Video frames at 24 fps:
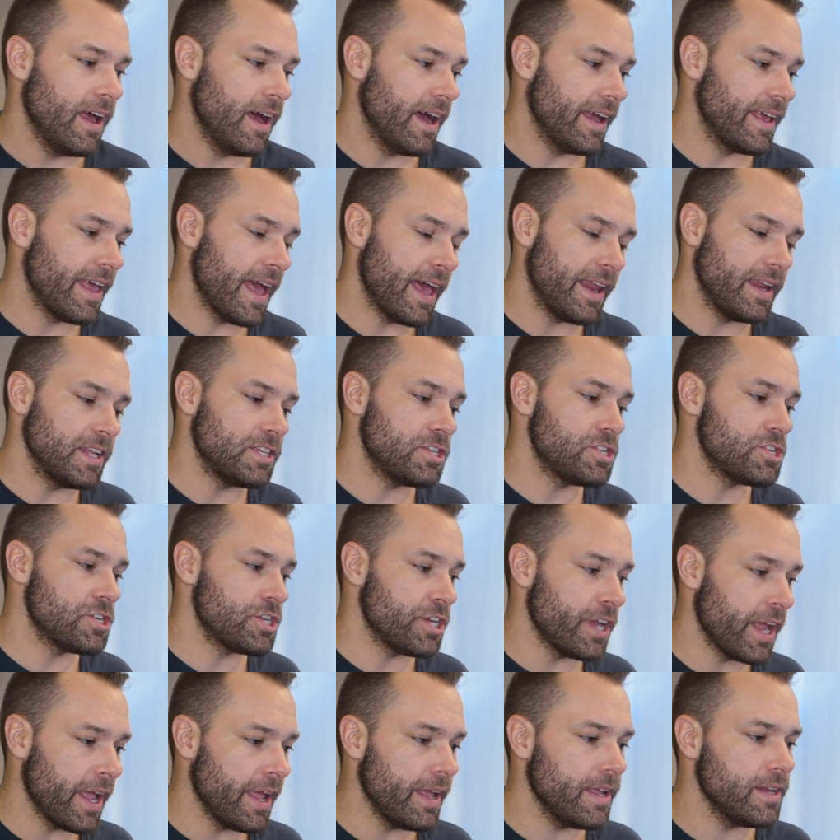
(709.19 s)
Again, it's
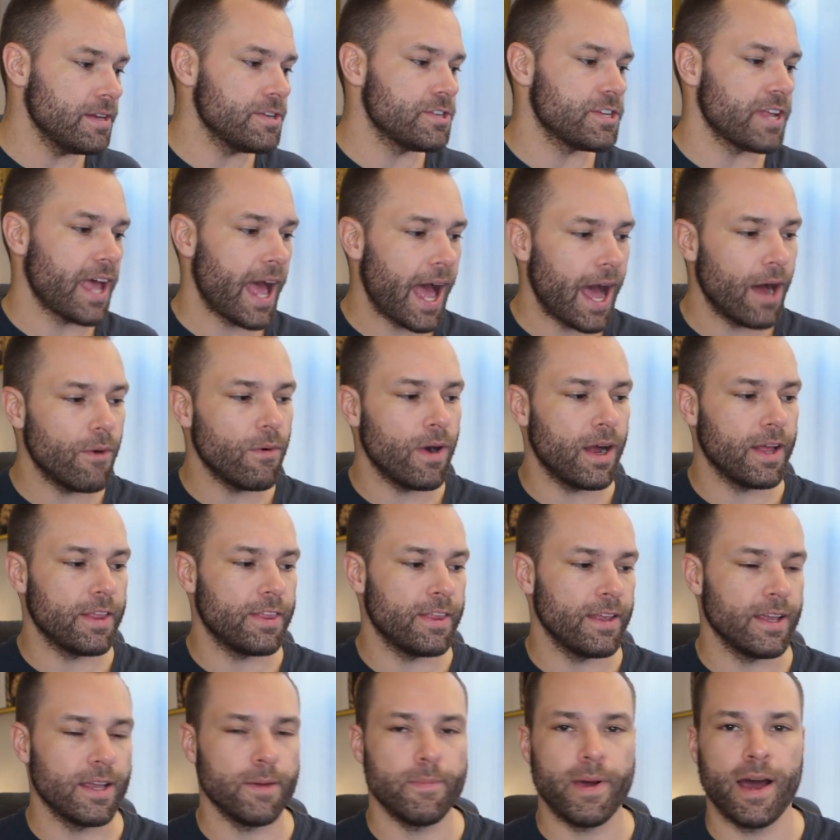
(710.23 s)
changed how I
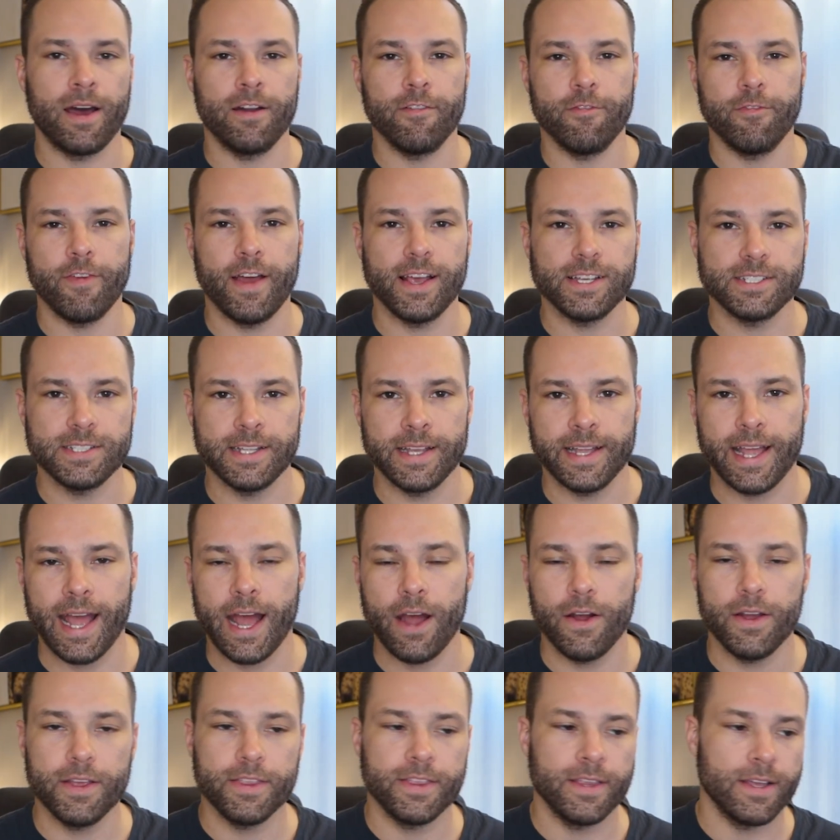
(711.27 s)
think about investing,
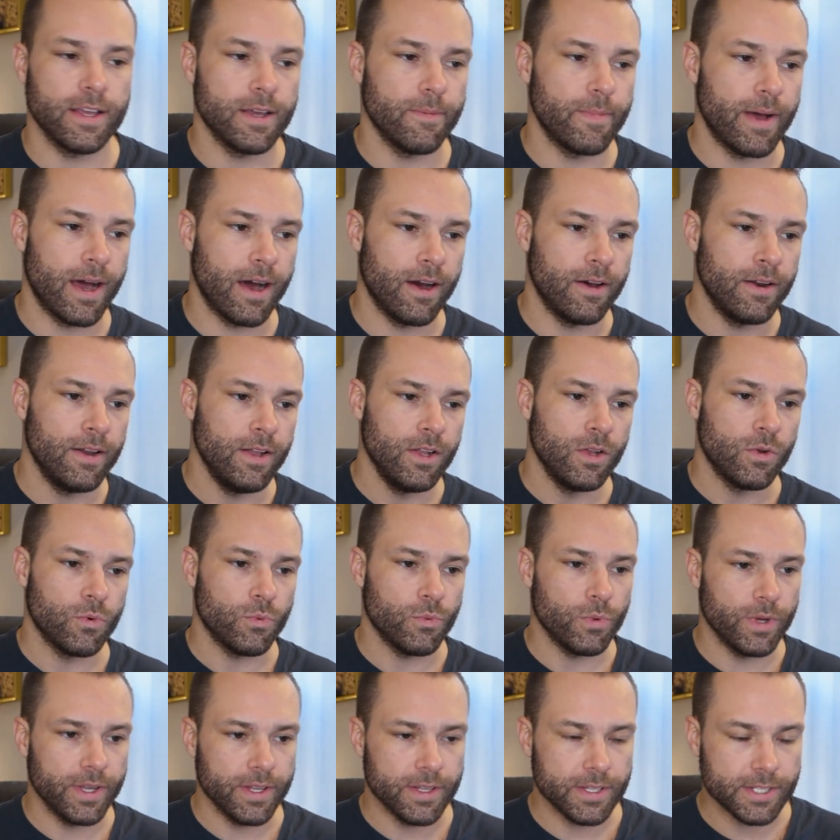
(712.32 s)
how I think about
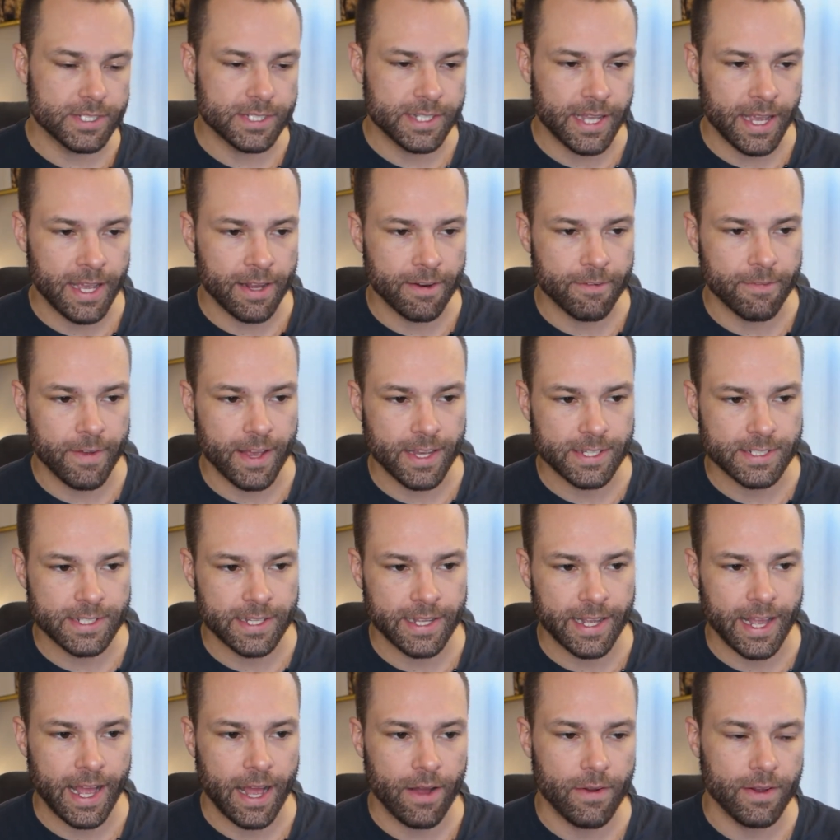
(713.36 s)
real estate
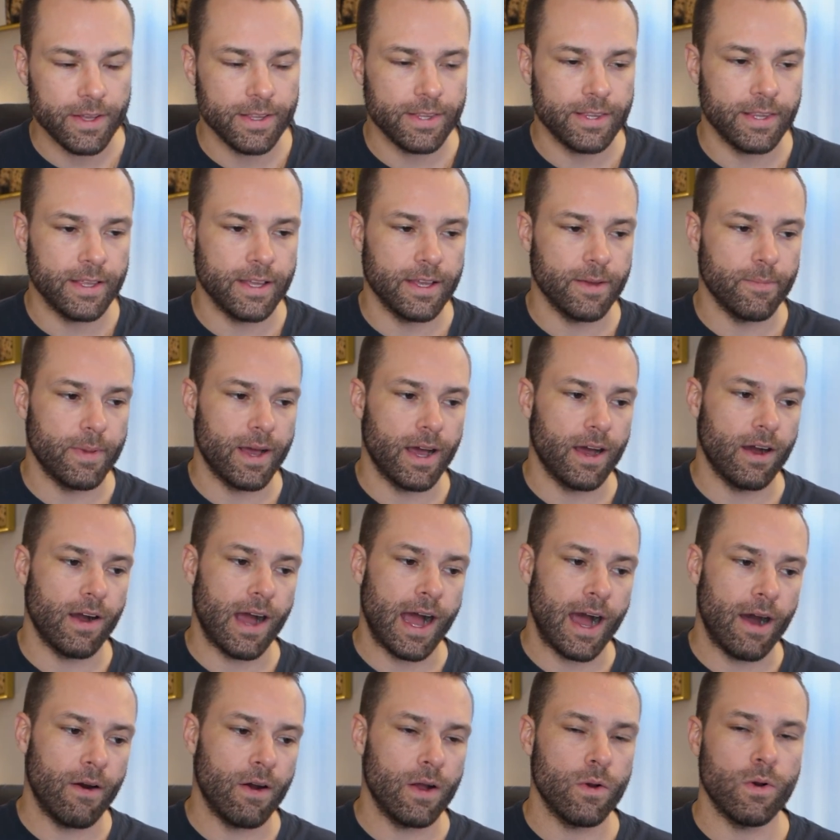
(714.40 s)
investing, how I think about
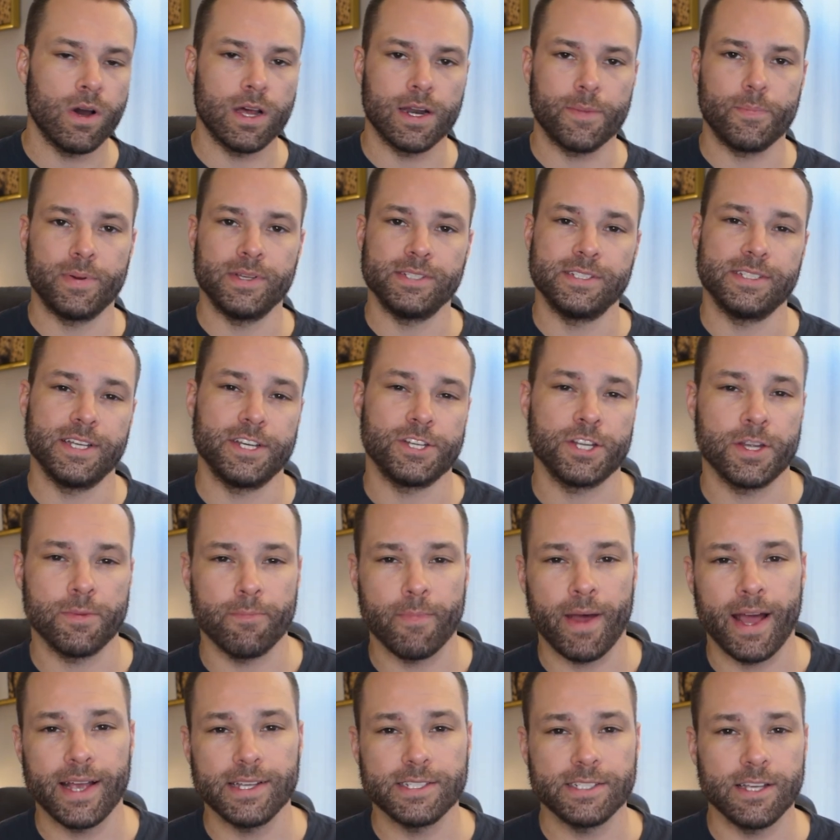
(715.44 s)
how I want to position
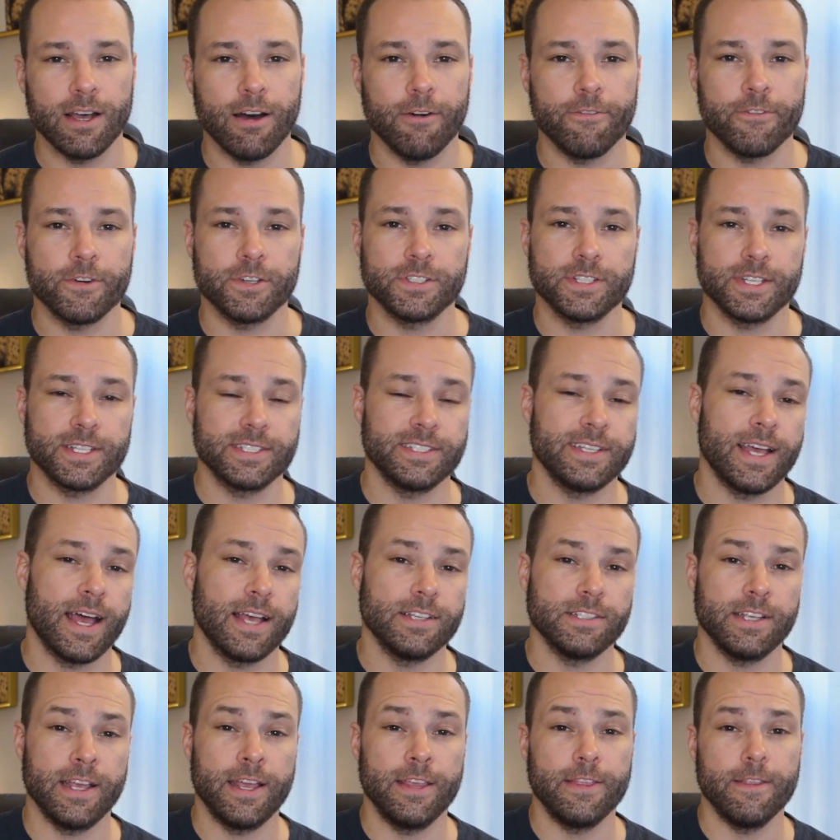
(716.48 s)
myself for
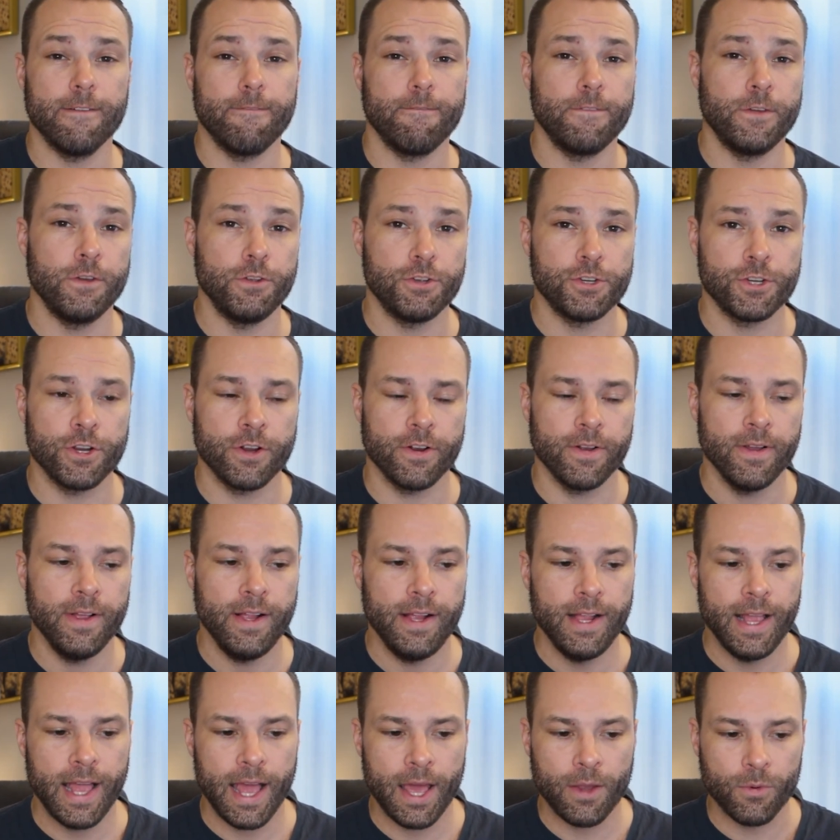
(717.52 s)
success in the future,
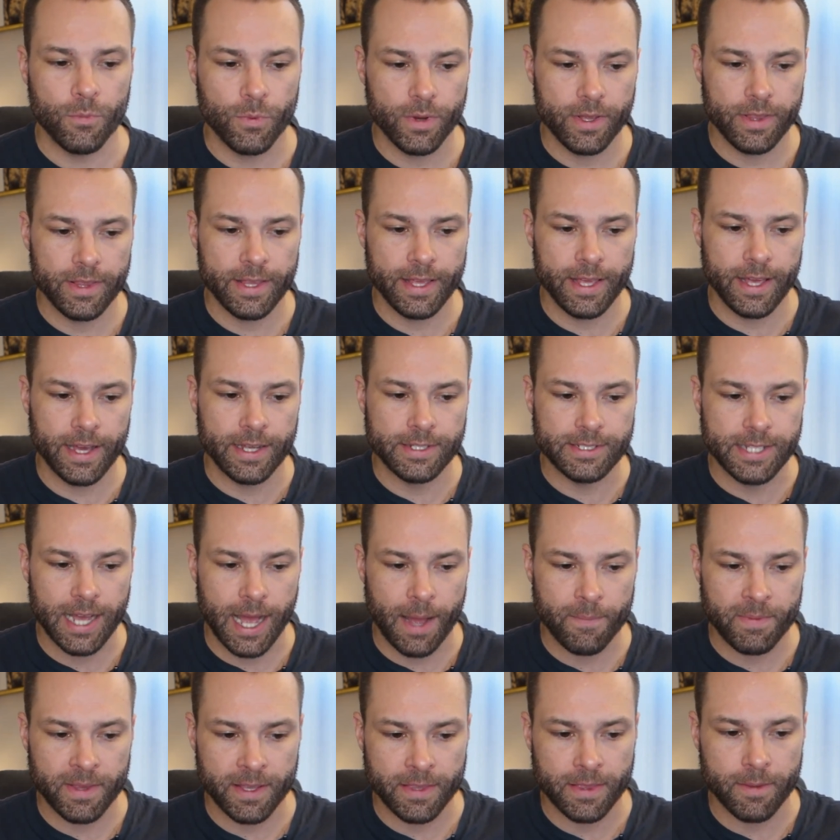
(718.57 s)
and really
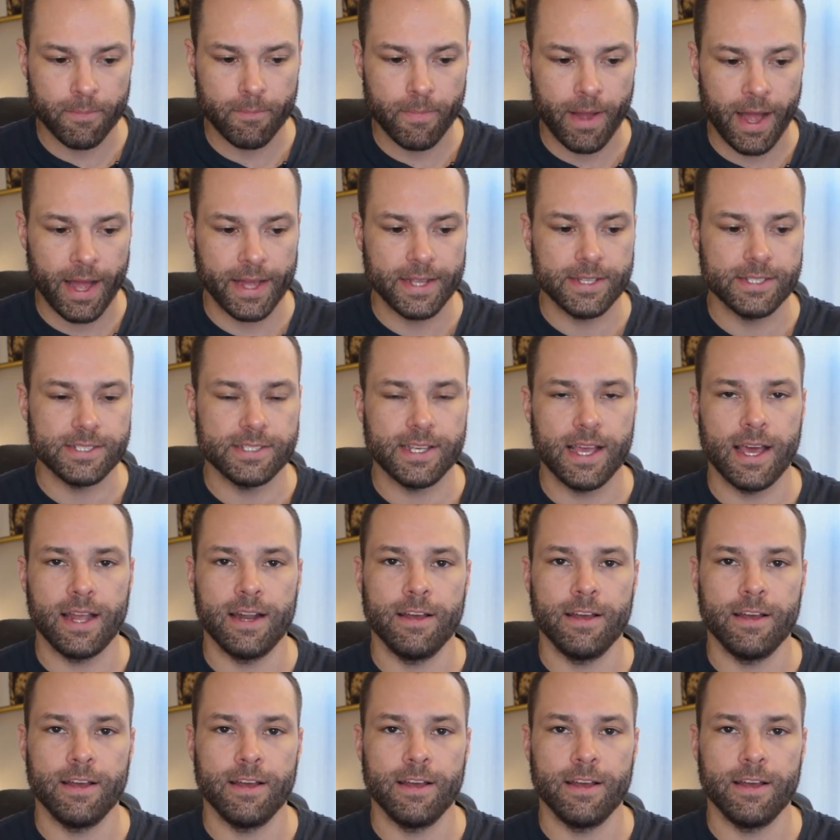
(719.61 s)
adopting the mindset